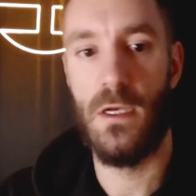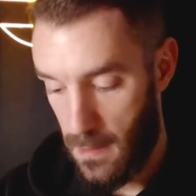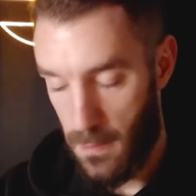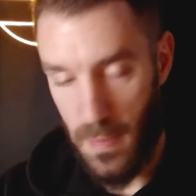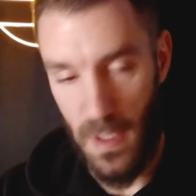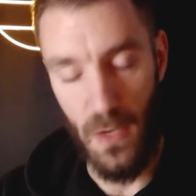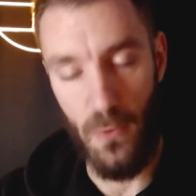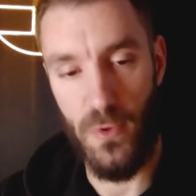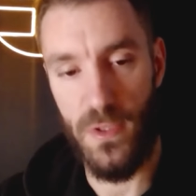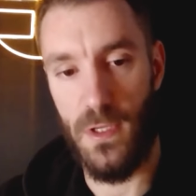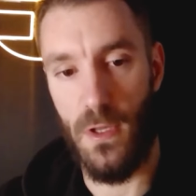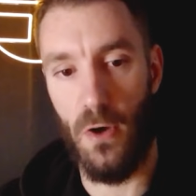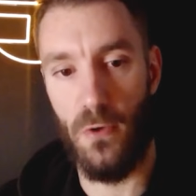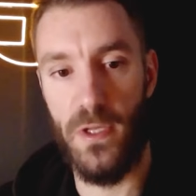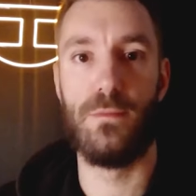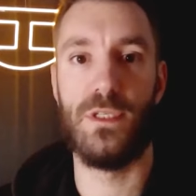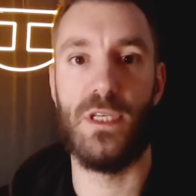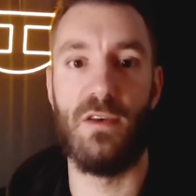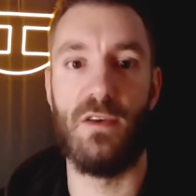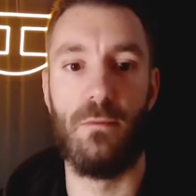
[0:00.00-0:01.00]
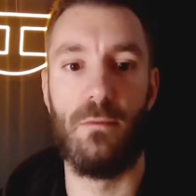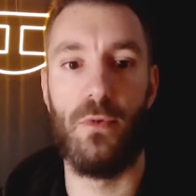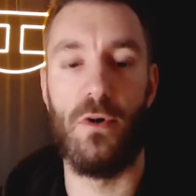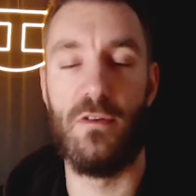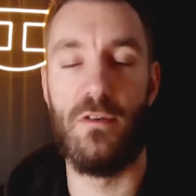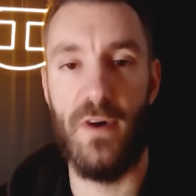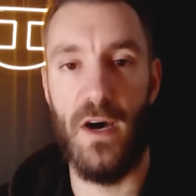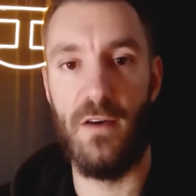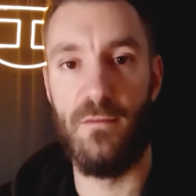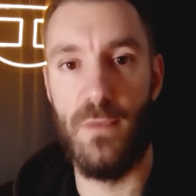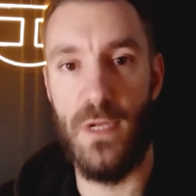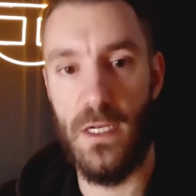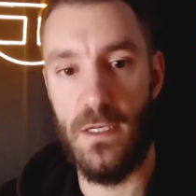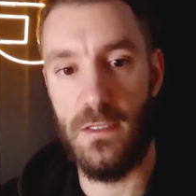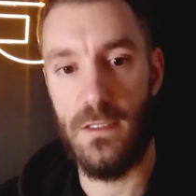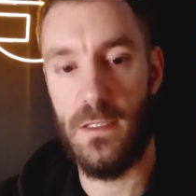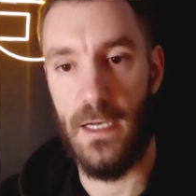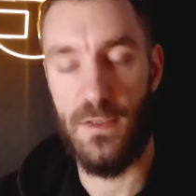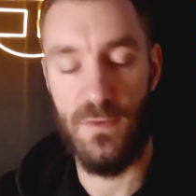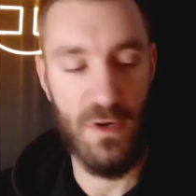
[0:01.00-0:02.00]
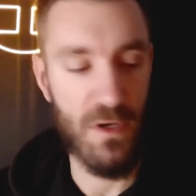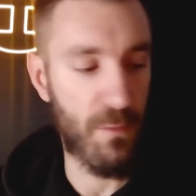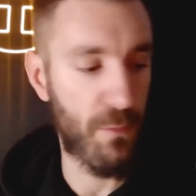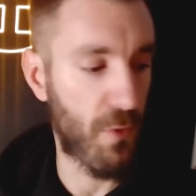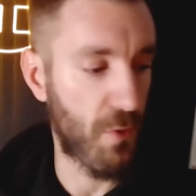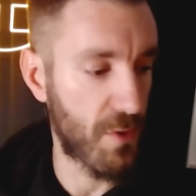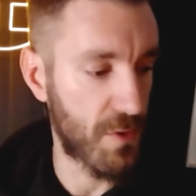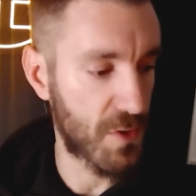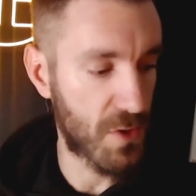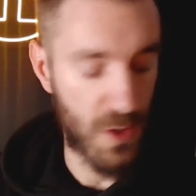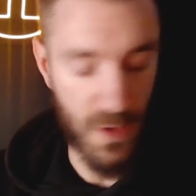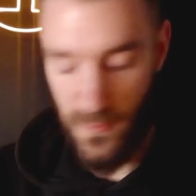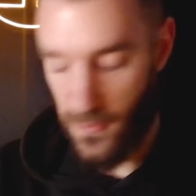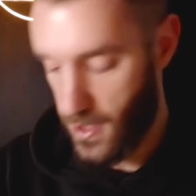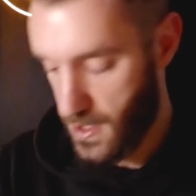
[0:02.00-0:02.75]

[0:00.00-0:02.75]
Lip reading: But with only 7.5 minutes, it's very important. So for